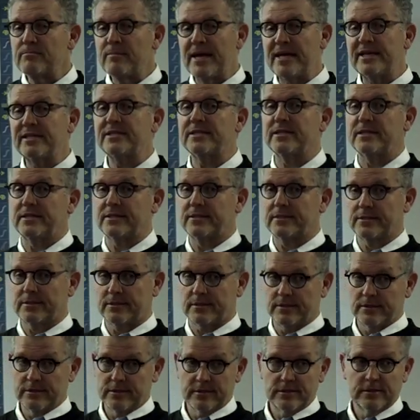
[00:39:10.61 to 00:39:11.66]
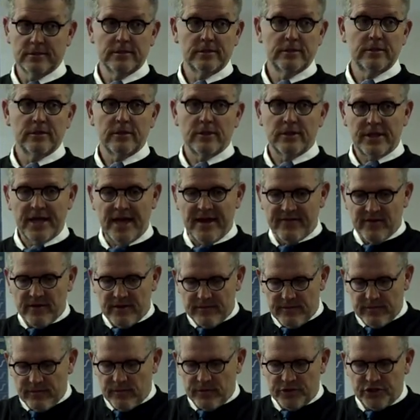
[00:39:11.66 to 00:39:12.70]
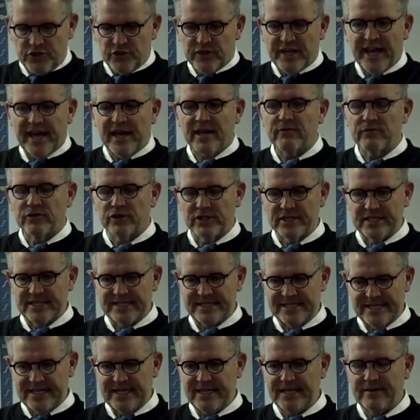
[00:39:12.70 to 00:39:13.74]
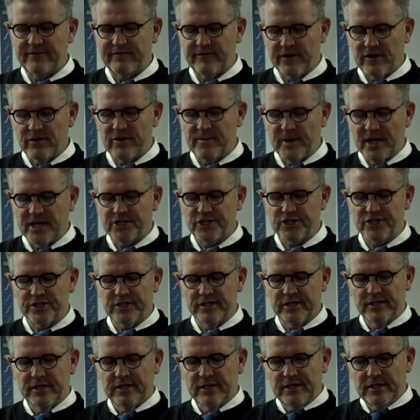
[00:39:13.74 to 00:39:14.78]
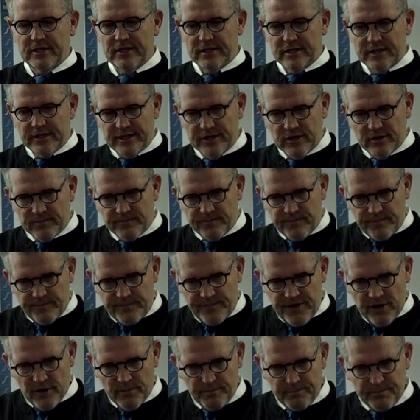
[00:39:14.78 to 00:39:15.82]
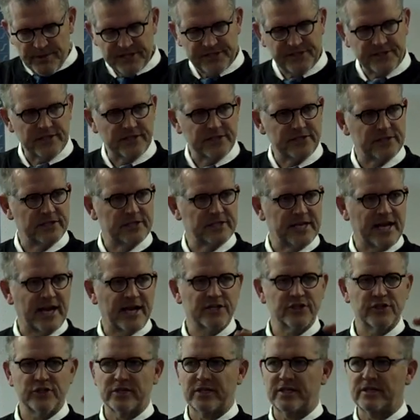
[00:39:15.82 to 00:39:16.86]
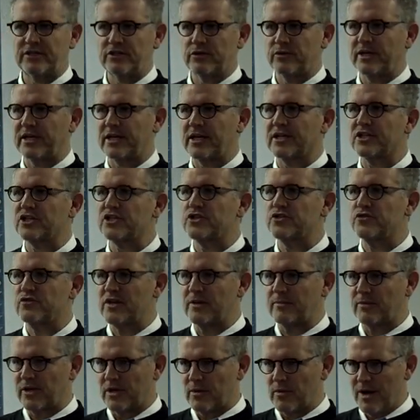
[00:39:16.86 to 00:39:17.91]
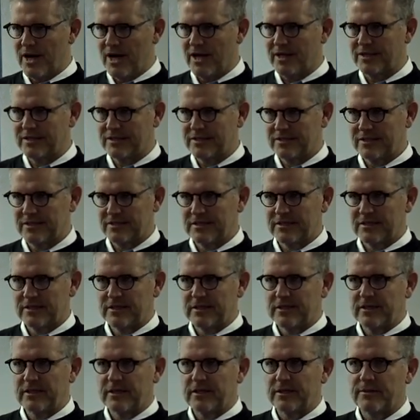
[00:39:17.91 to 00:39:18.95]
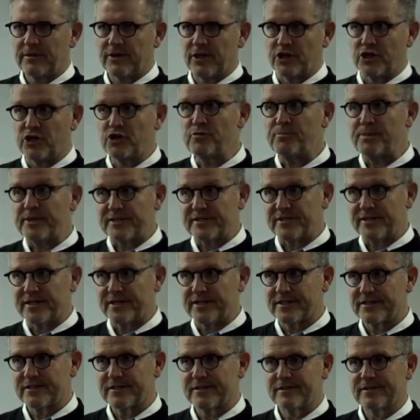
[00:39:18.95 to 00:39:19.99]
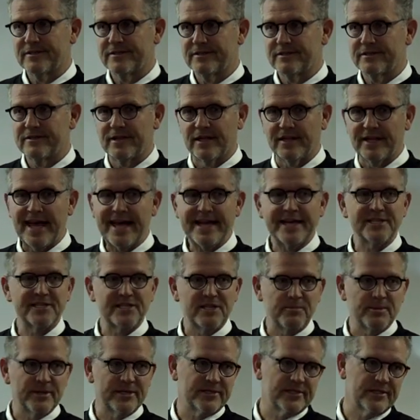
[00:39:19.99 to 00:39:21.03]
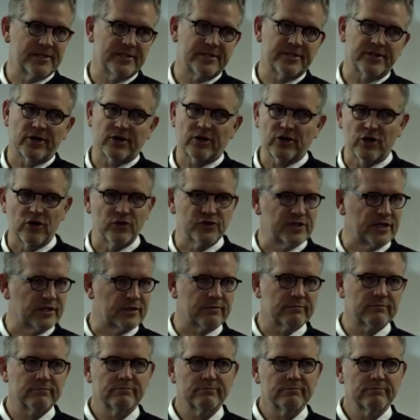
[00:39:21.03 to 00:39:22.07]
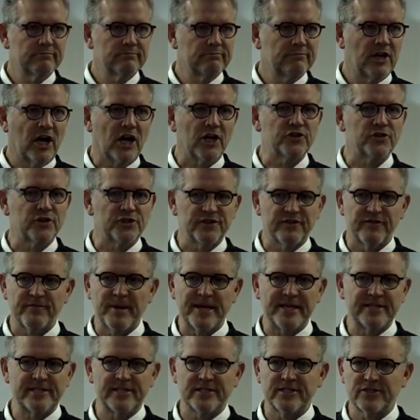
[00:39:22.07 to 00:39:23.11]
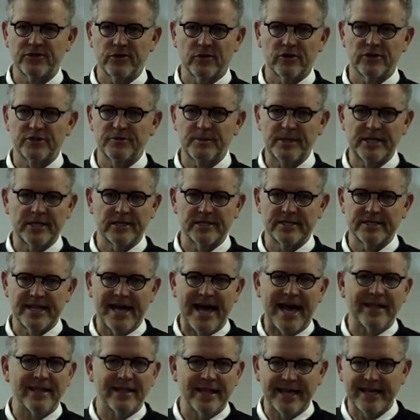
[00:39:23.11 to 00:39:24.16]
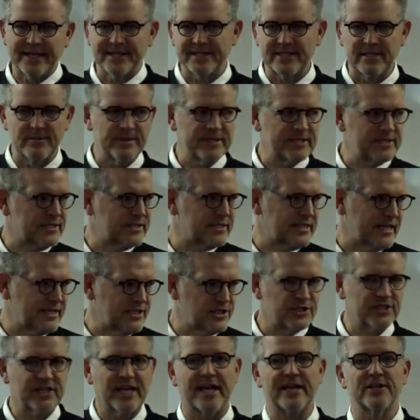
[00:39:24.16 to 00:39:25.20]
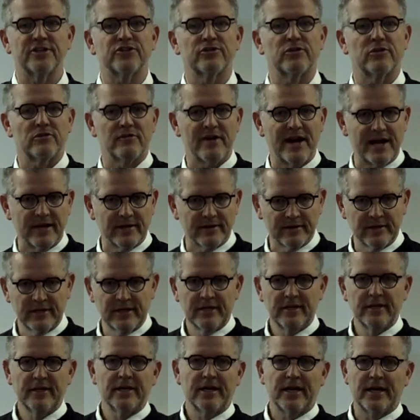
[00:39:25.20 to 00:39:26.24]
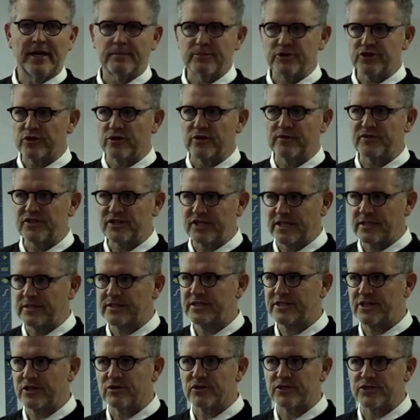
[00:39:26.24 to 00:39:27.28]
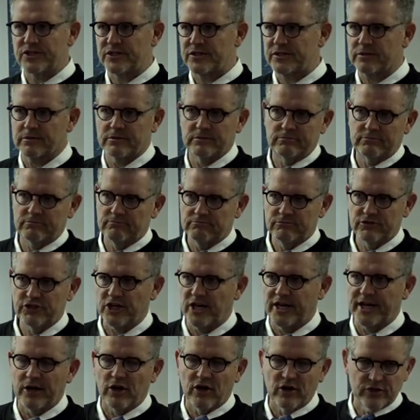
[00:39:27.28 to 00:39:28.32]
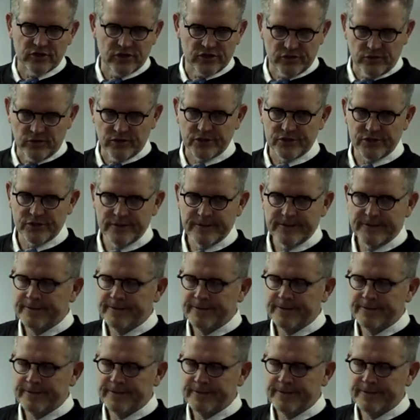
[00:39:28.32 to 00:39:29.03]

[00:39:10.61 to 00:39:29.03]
Macy's, they have a, which you can't really see very much, their, their business is actually doing extremely well. The new business, the legacy business, they're closing hundreds of Macy's stores because that legacy business they just can't turn around. And I'm sure you've seen Sears is shutting all their stores.